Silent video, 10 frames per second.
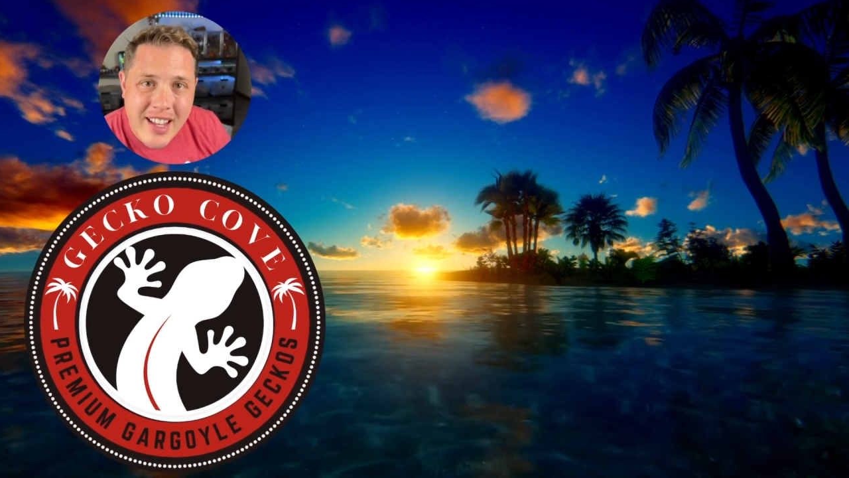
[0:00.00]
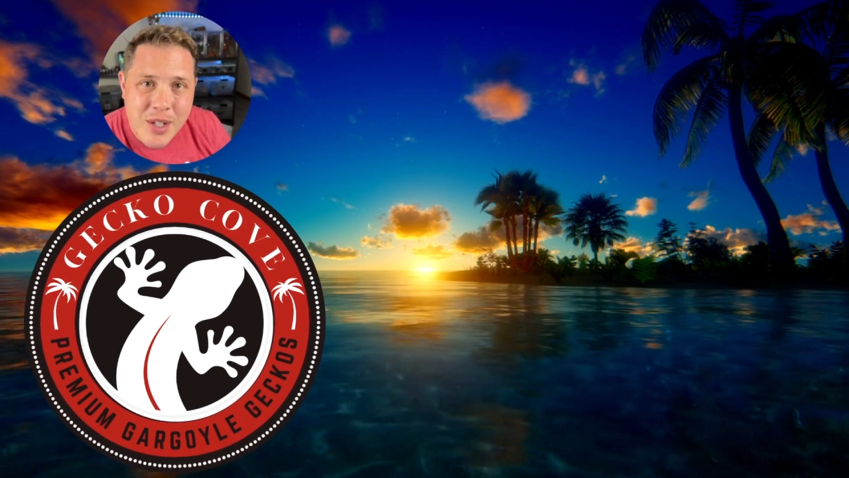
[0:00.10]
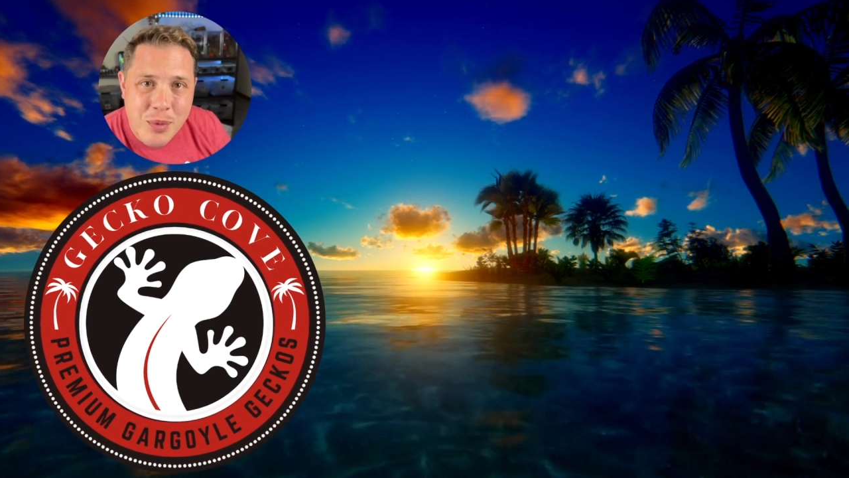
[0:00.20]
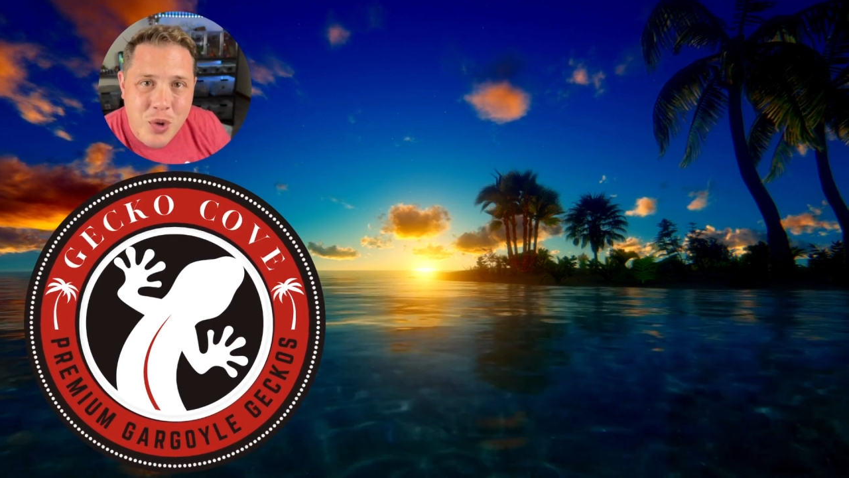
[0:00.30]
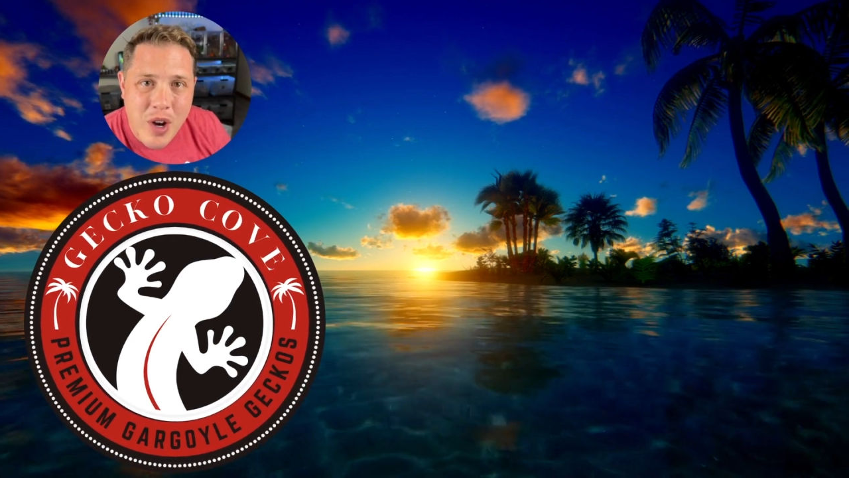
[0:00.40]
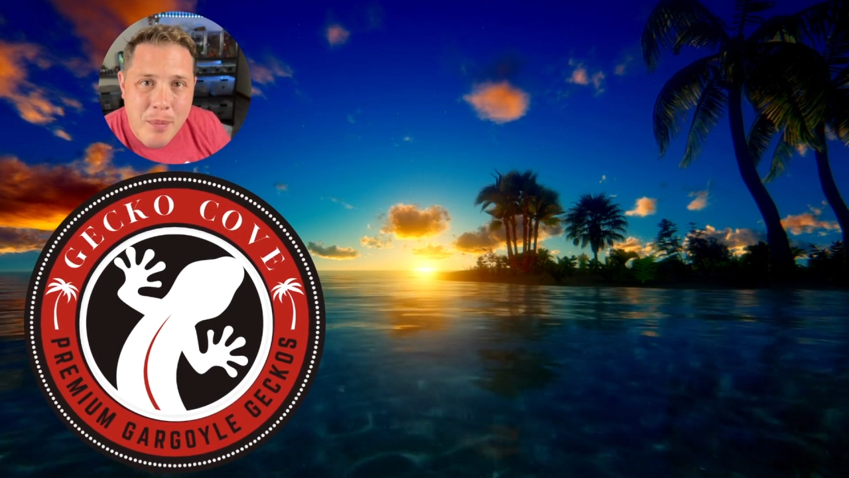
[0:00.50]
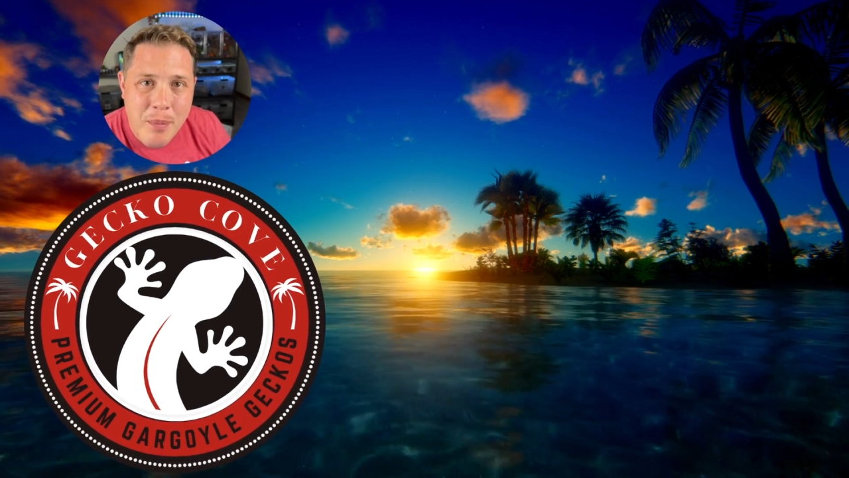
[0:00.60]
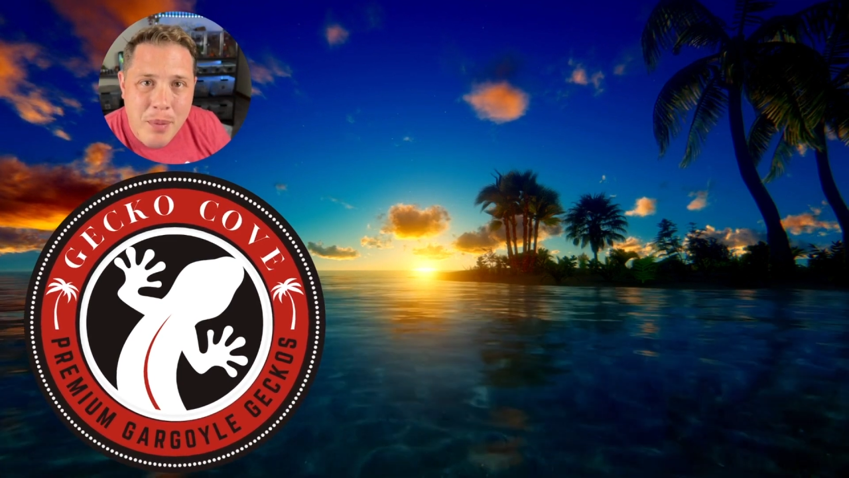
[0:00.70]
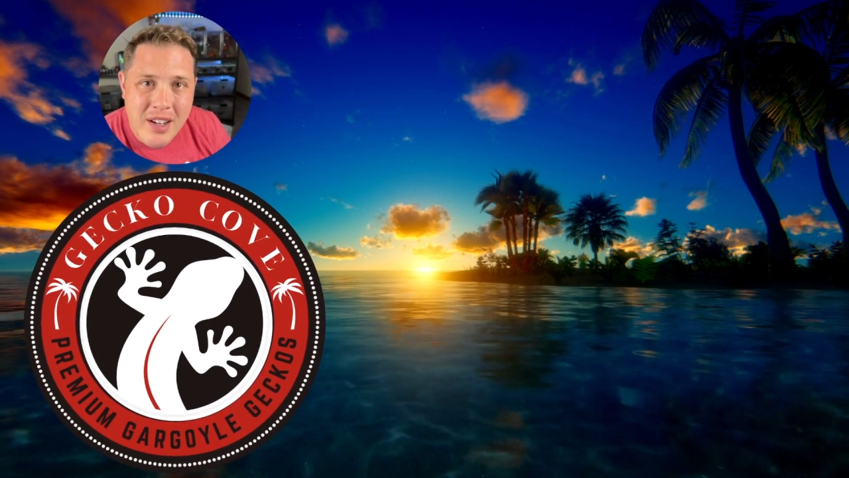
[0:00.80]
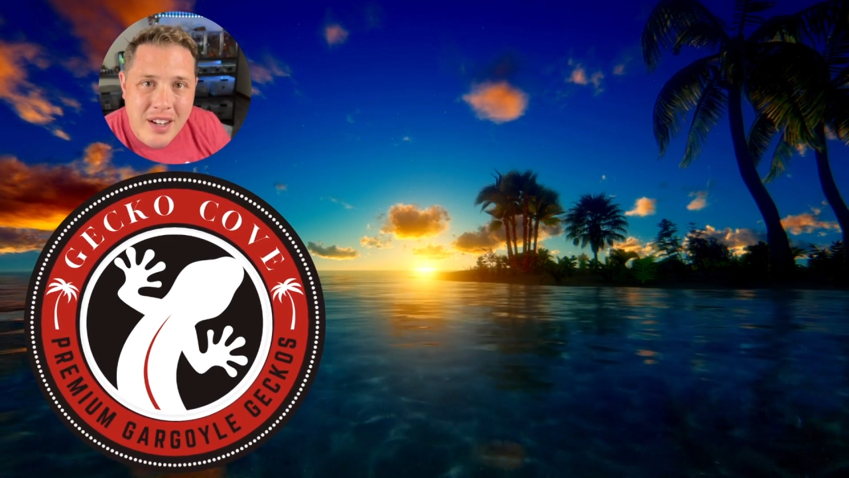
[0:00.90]
that
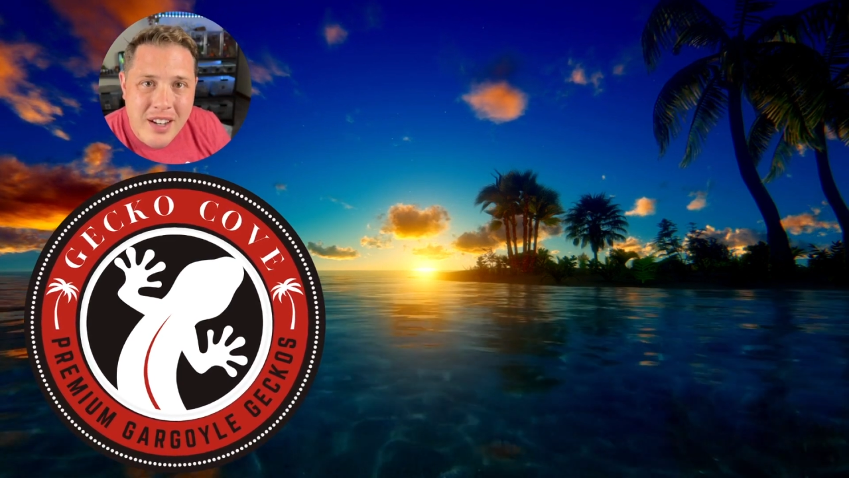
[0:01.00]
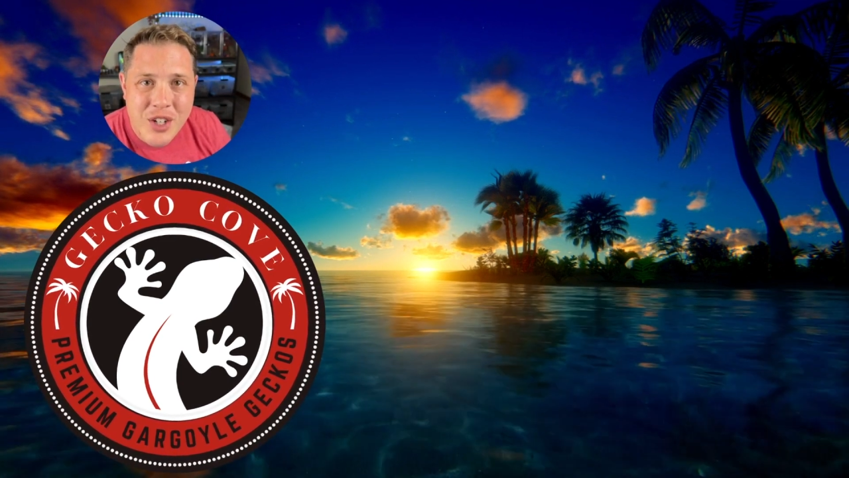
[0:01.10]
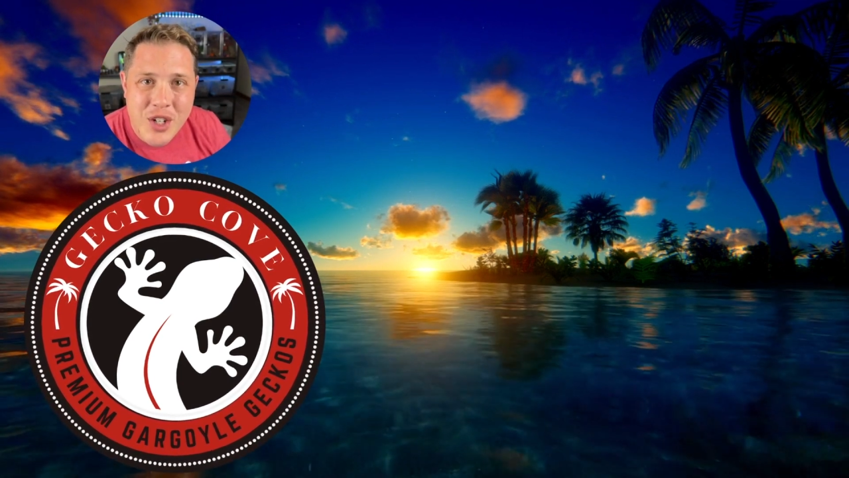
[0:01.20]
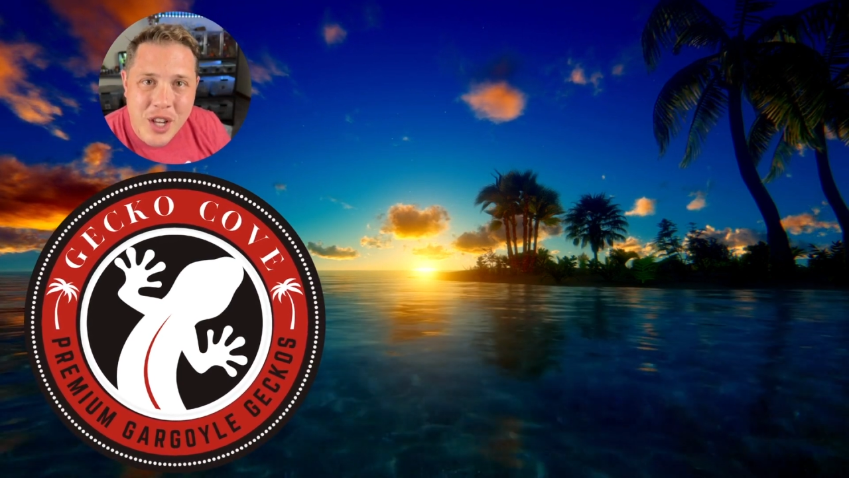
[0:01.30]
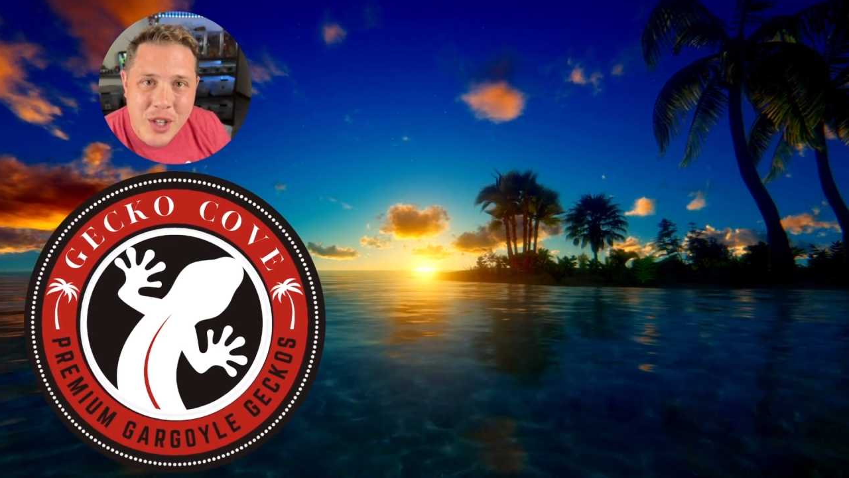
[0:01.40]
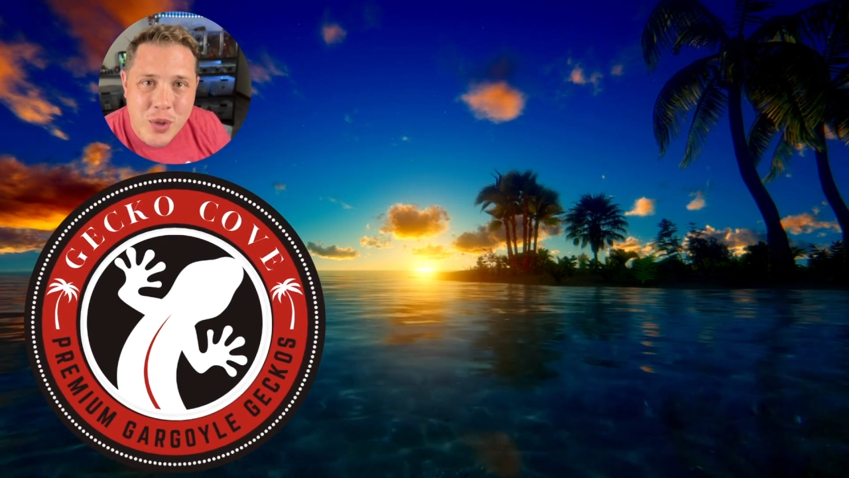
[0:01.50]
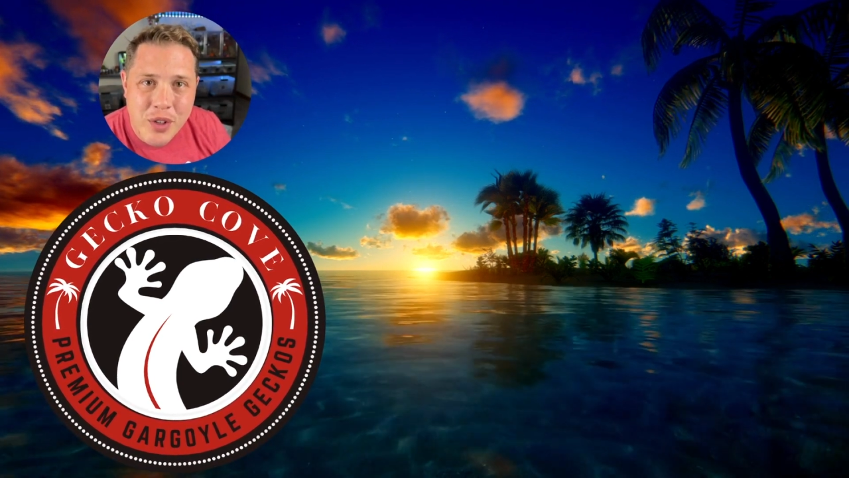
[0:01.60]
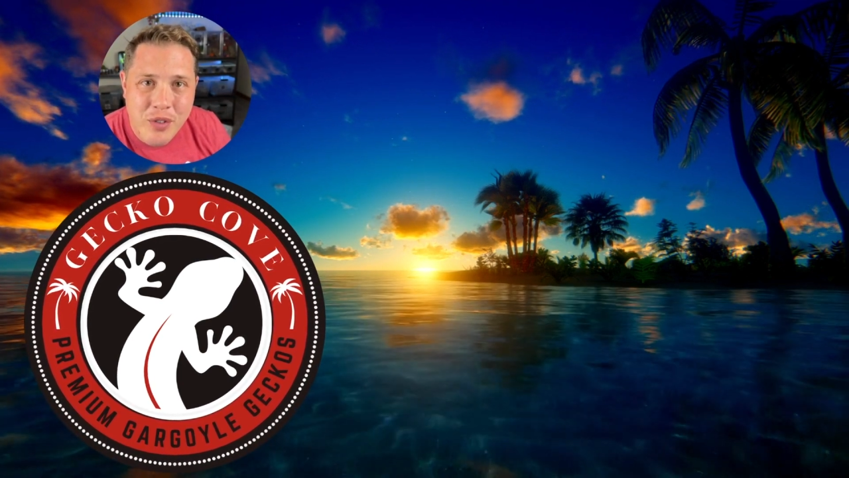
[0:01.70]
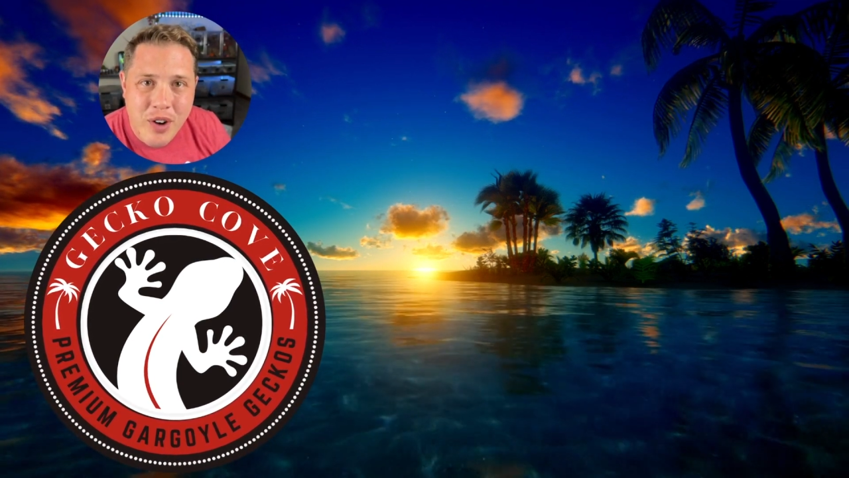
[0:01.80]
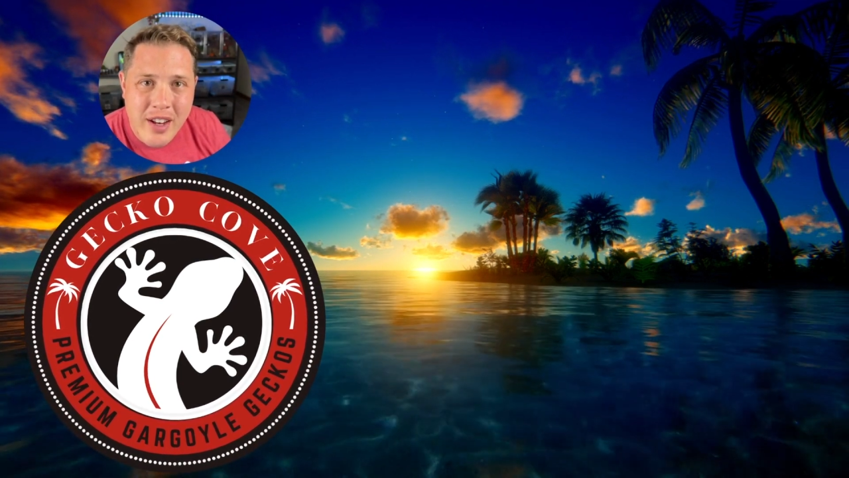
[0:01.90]
subscribe button, share this
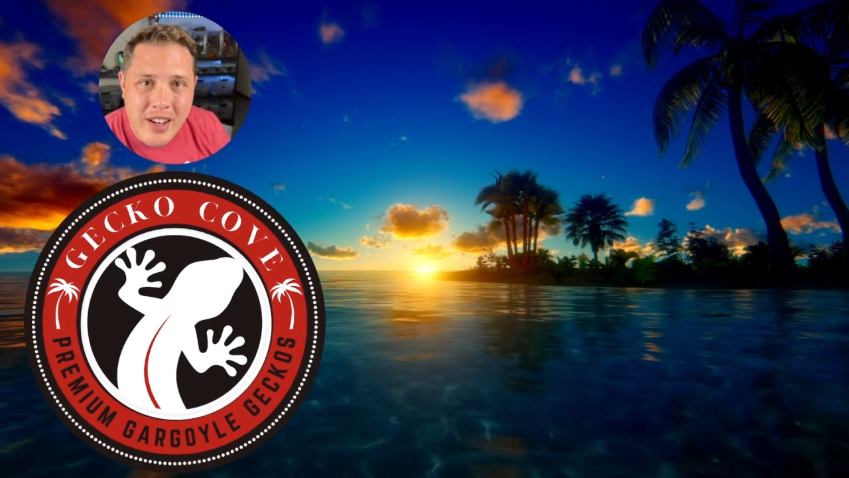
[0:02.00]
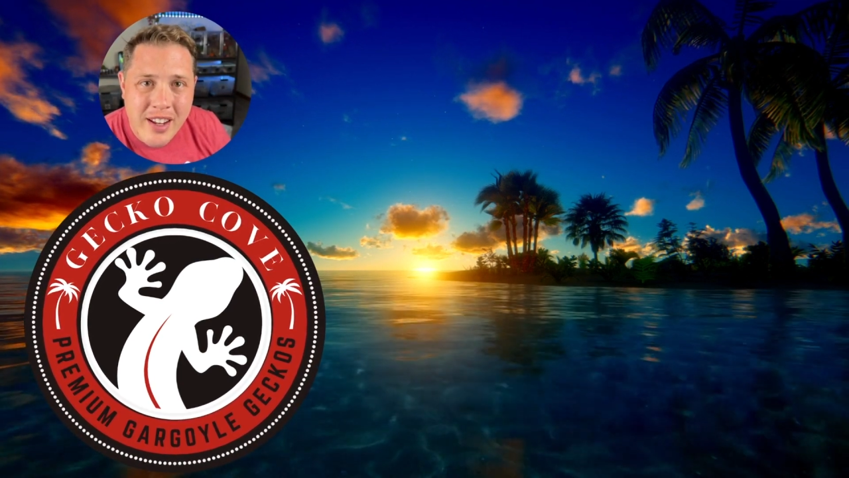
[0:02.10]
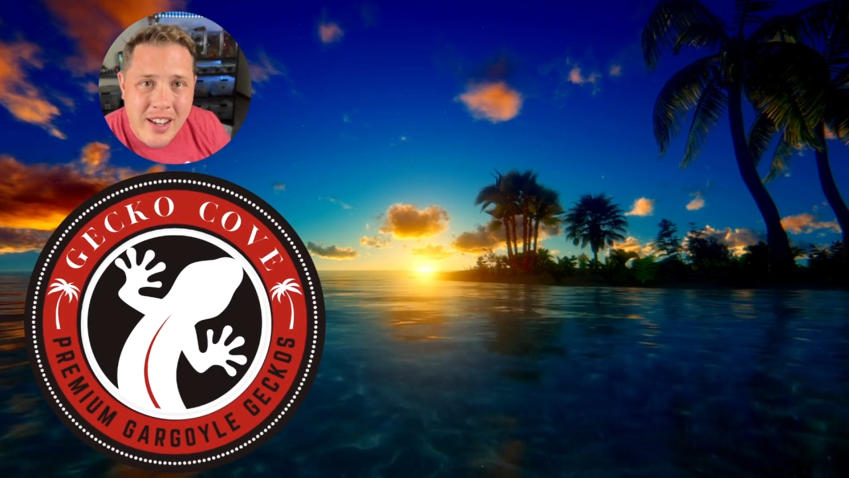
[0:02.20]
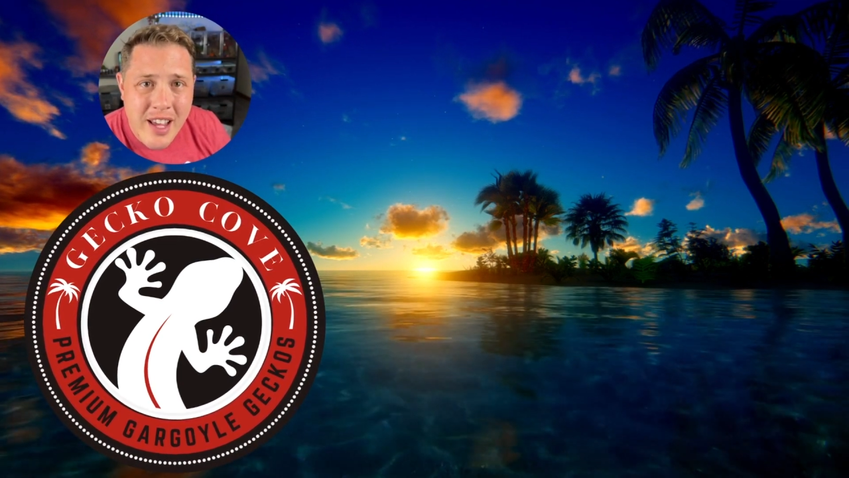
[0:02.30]
with a friend,